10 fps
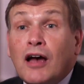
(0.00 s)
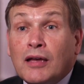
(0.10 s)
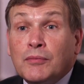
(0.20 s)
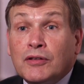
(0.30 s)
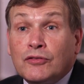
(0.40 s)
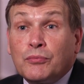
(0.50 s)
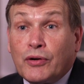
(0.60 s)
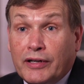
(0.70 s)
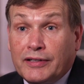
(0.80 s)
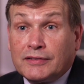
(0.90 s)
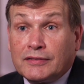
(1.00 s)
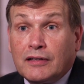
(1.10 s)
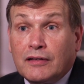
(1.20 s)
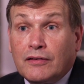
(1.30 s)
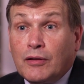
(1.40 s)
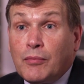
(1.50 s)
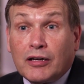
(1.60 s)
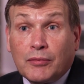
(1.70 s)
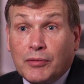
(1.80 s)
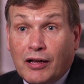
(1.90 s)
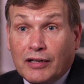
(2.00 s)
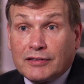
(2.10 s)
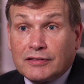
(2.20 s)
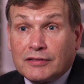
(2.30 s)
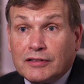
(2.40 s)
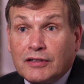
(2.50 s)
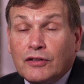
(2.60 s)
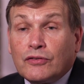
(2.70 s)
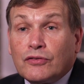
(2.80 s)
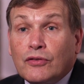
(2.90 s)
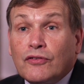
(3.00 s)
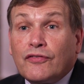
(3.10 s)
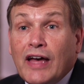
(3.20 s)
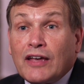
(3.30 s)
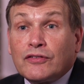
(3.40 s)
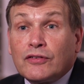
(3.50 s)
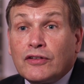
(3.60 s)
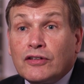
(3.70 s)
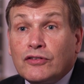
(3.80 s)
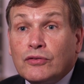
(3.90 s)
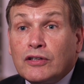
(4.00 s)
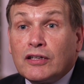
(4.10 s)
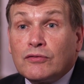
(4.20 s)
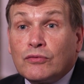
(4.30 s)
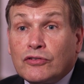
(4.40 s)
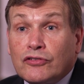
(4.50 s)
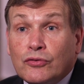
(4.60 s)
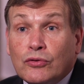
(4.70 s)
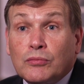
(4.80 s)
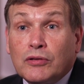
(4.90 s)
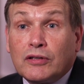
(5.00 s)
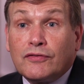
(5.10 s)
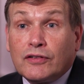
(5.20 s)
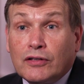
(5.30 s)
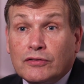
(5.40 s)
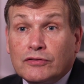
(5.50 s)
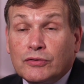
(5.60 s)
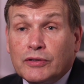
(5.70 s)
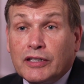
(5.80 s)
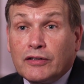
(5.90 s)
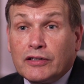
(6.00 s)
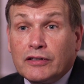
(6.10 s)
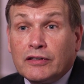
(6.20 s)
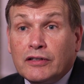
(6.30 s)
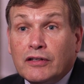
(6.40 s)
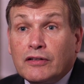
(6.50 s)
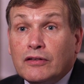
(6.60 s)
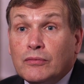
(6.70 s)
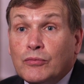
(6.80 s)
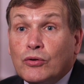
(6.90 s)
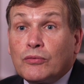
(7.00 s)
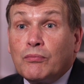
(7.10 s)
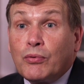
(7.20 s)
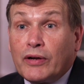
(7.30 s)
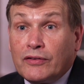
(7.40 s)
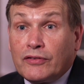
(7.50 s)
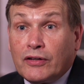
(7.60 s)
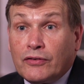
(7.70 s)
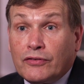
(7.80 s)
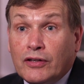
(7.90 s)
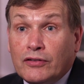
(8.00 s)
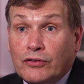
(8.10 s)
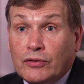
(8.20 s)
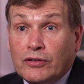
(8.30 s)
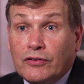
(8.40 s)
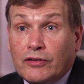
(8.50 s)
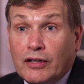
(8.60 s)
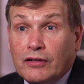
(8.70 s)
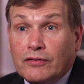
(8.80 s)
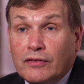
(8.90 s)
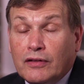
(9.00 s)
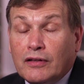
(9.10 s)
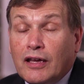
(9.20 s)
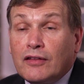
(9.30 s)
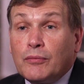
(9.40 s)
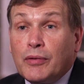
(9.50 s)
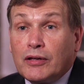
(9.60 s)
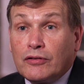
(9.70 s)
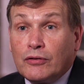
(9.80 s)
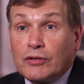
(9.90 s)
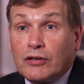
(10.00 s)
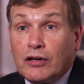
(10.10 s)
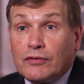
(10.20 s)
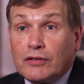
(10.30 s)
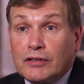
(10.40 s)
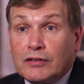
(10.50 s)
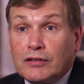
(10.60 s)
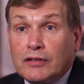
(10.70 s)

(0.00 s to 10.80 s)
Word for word: Time is brain, the bottom line. So the faster that you can restore blood flow to an area, the more brain cells that you can save, and the better the recovery.